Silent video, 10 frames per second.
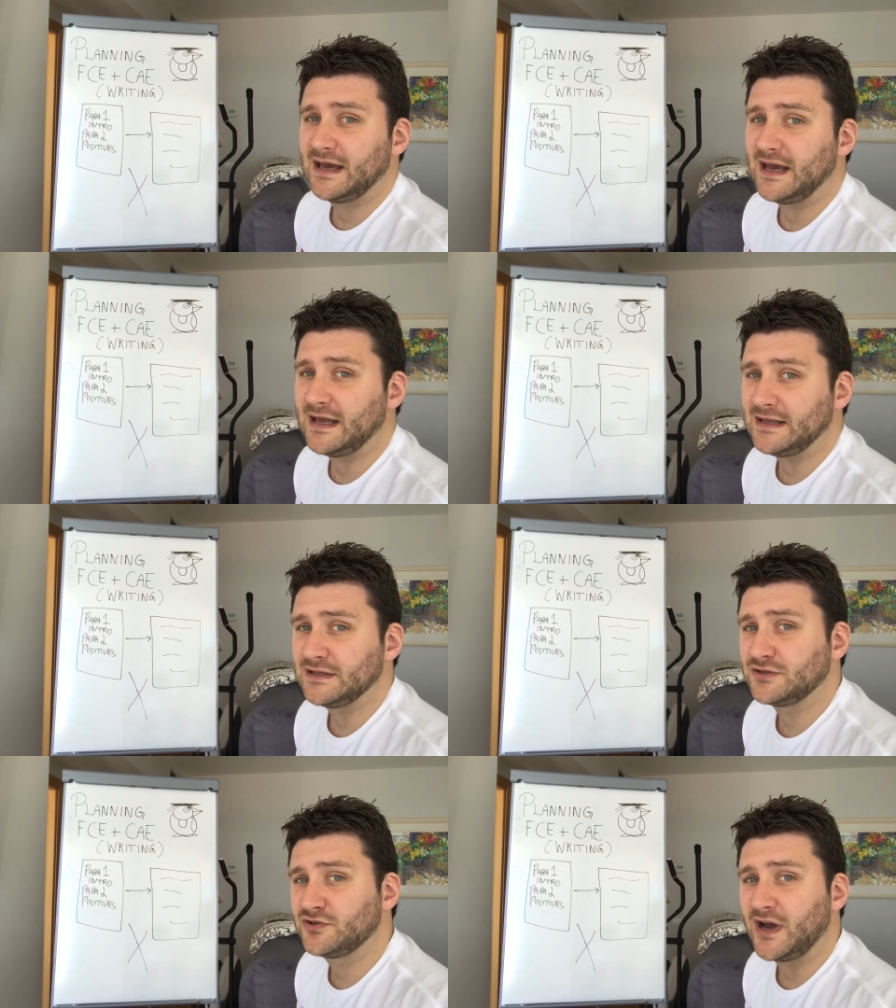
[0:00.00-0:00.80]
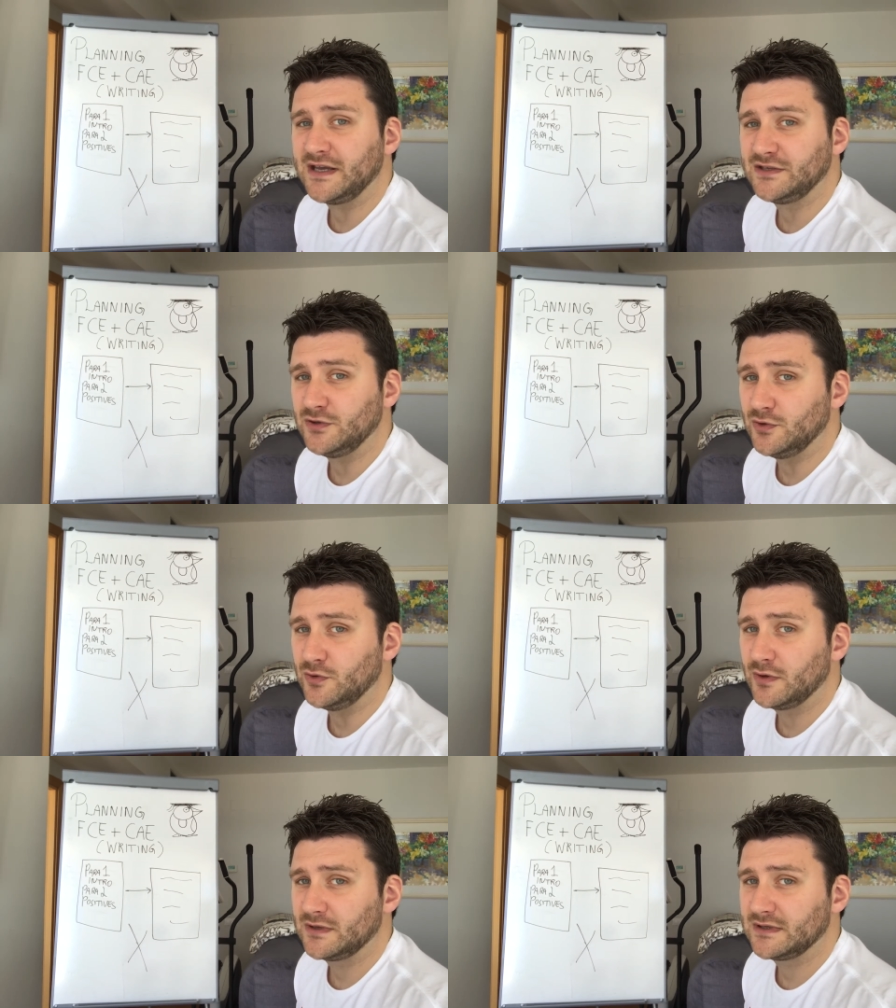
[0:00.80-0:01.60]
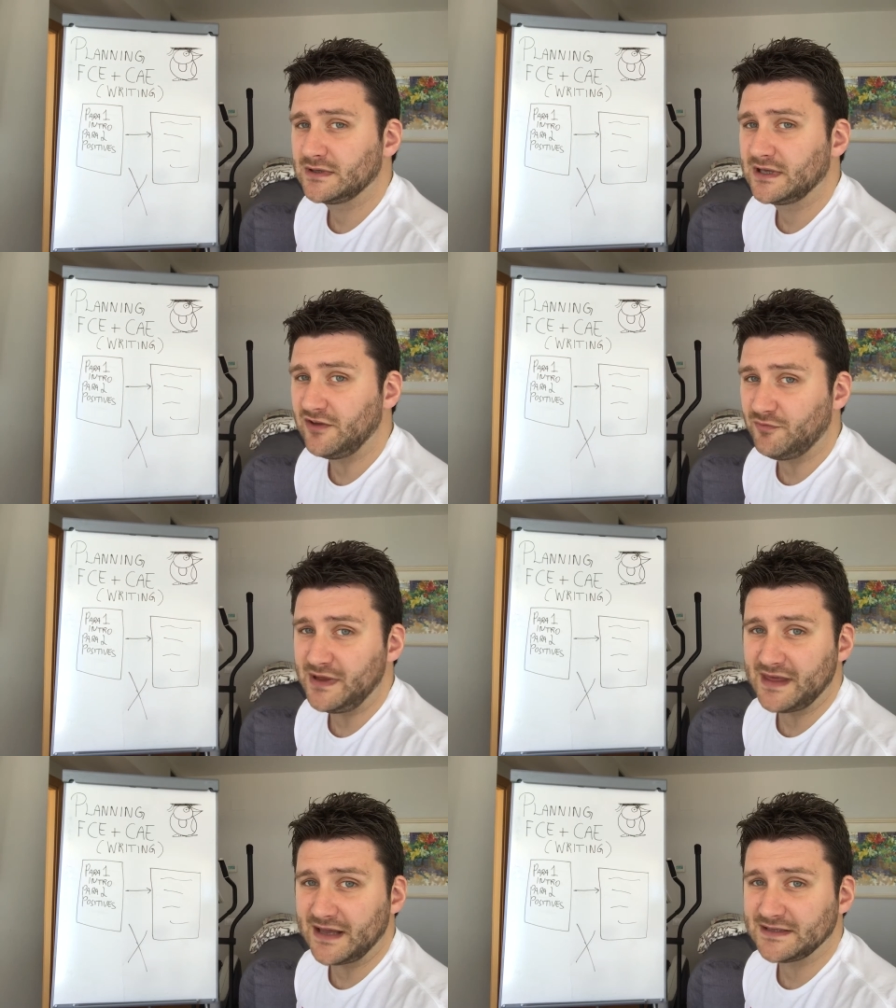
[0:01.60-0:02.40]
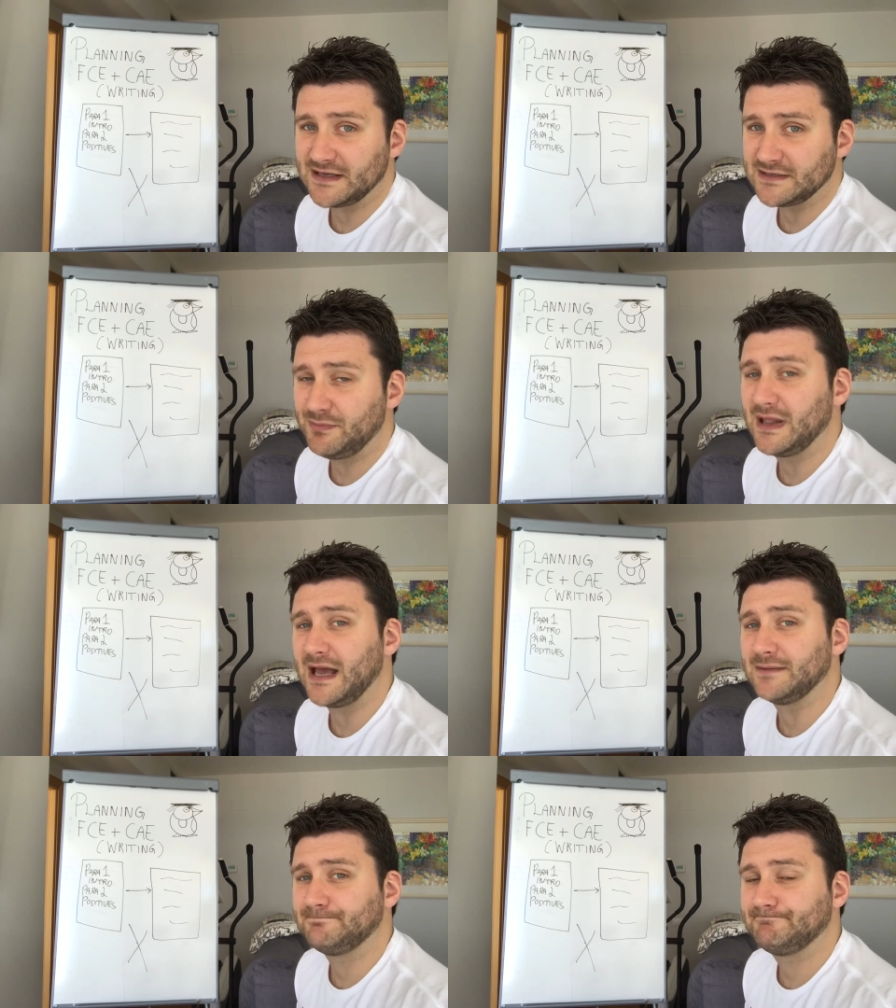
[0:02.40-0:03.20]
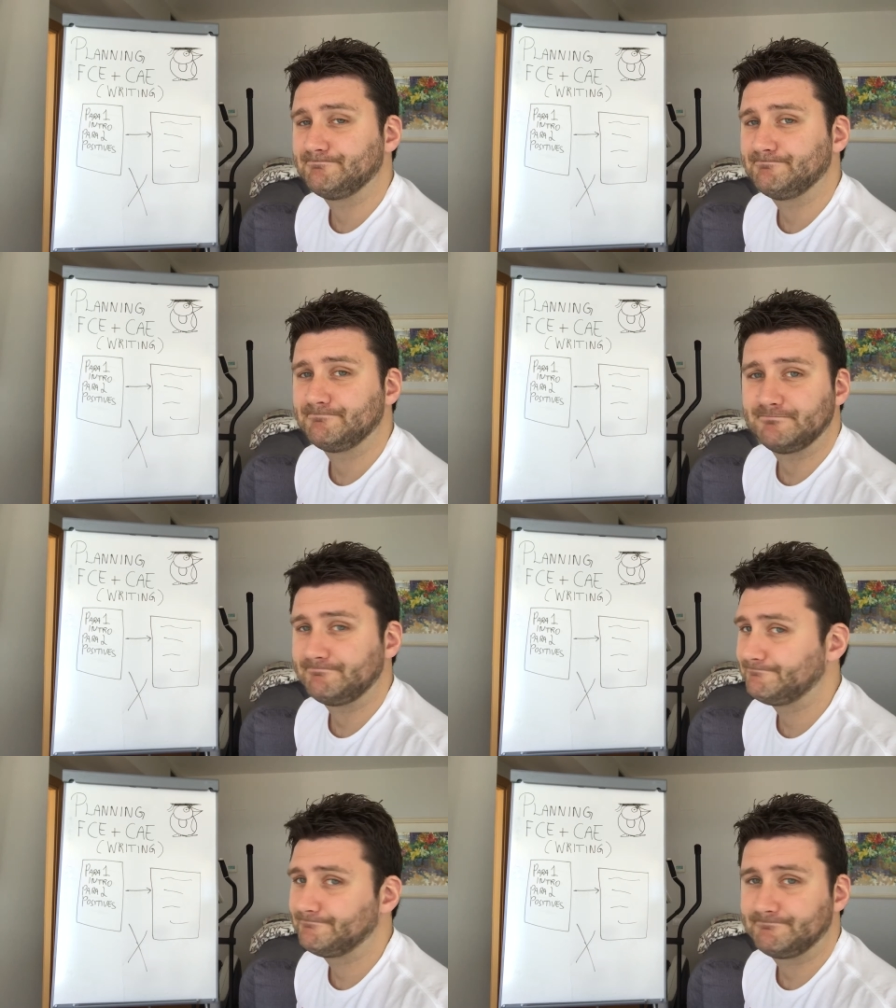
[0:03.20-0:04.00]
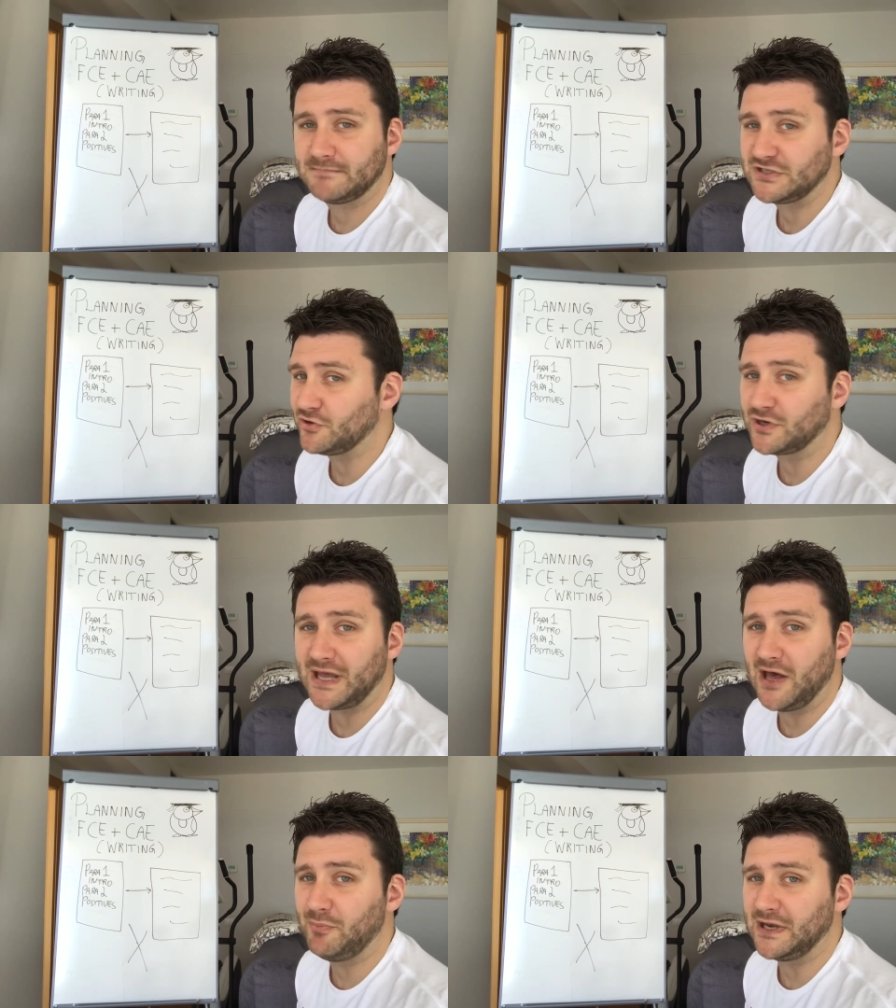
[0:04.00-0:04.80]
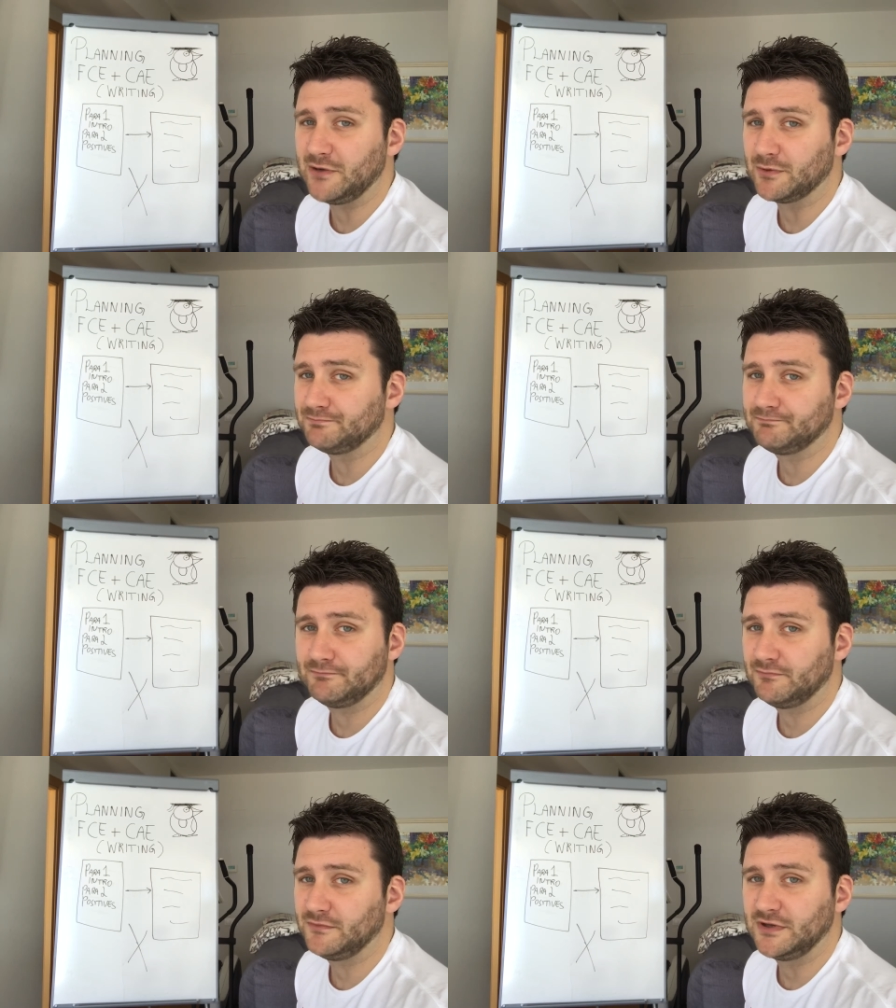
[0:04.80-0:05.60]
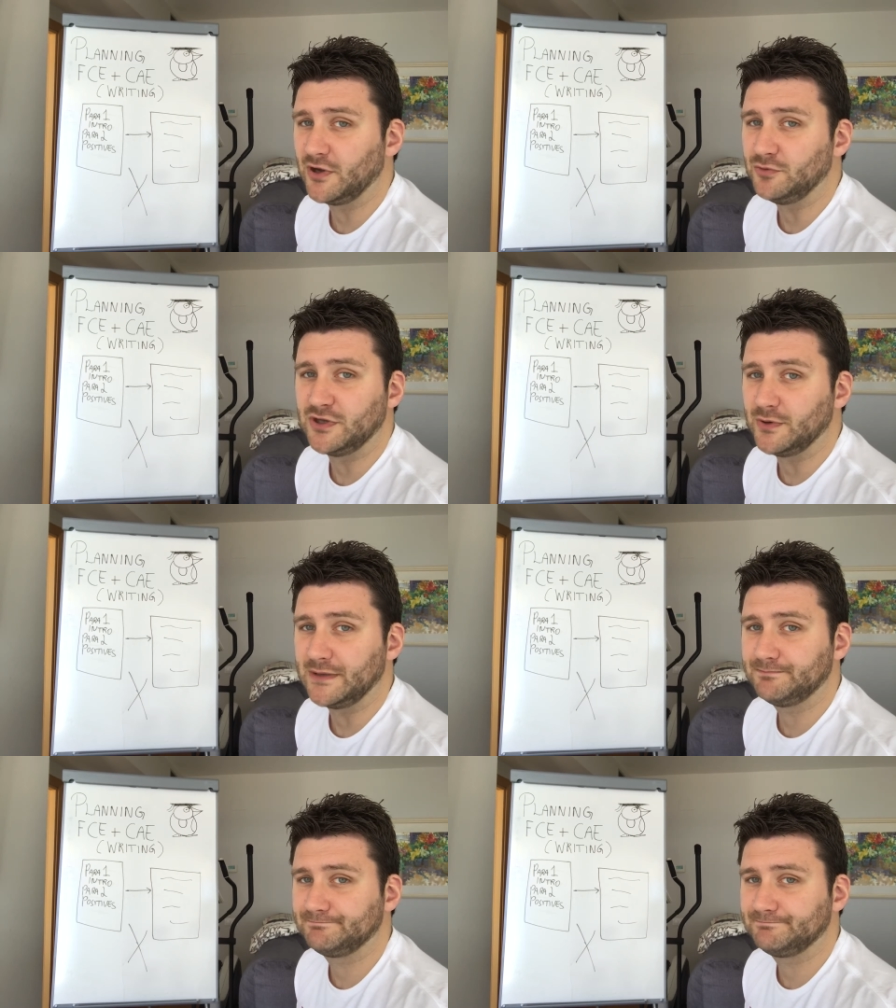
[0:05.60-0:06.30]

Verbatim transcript: and try to give me that as a plan. It's not going to help anyone. Don't do it.